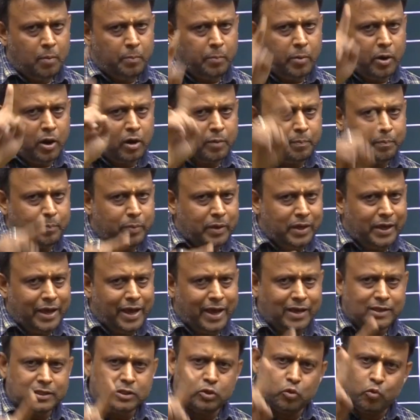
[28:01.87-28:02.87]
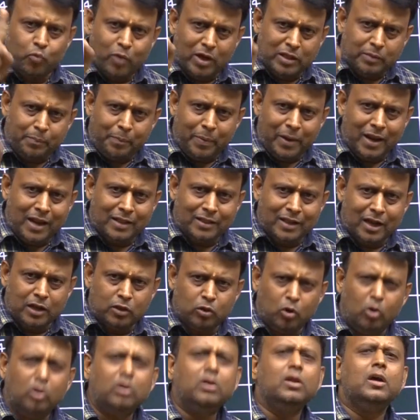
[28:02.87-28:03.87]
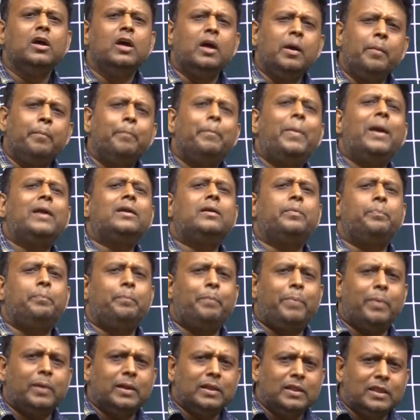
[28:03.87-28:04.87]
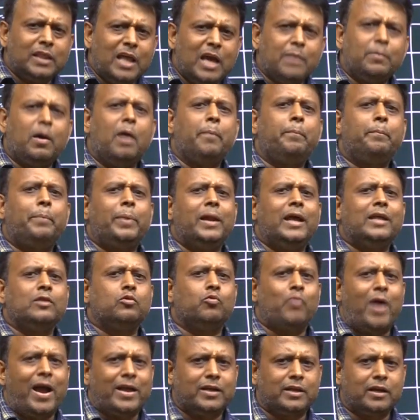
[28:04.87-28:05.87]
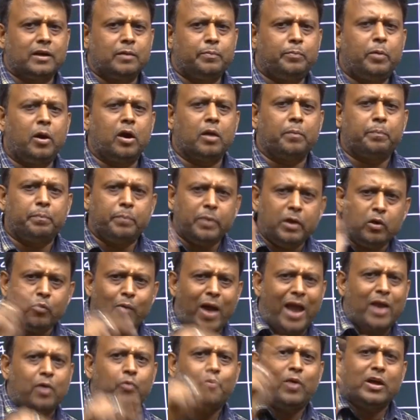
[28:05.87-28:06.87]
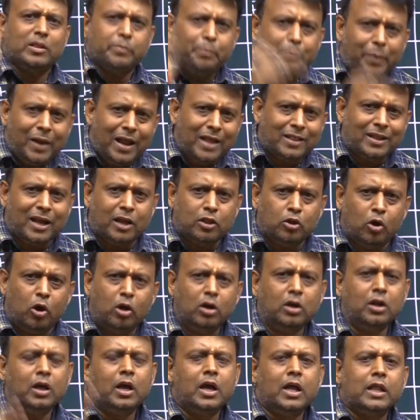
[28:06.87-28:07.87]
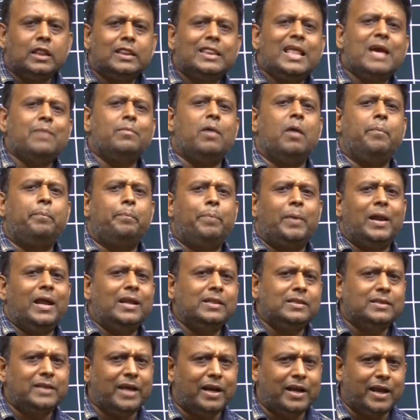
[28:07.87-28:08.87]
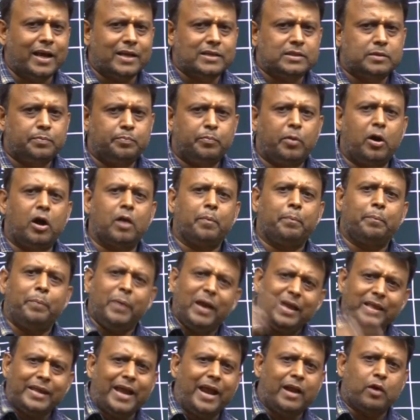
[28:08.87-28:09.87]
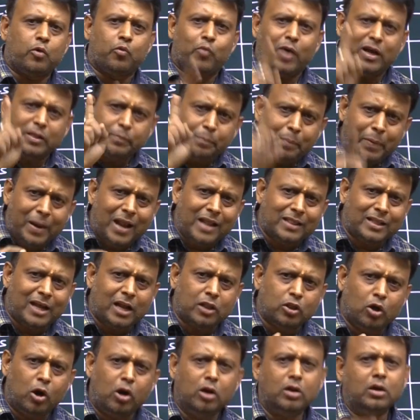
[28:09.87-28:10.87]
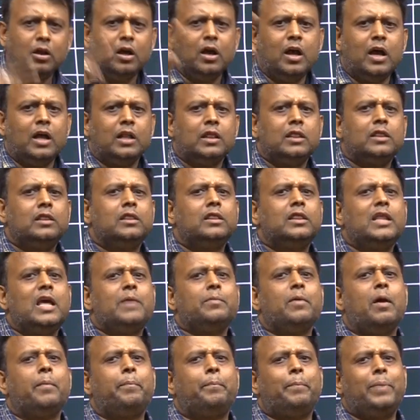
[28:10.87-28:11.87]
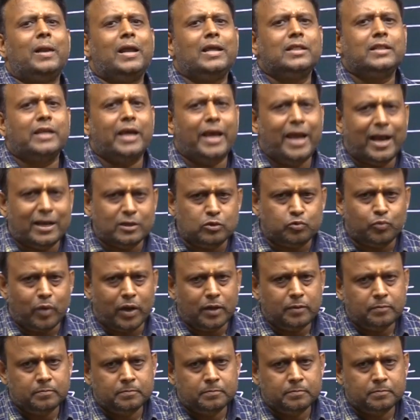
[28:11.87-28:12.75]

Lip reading: For px, 1 planar node, but name of plane yz. For py, 1 planar node, name of plane zx. For pz, 1 planar node, name of plane xy.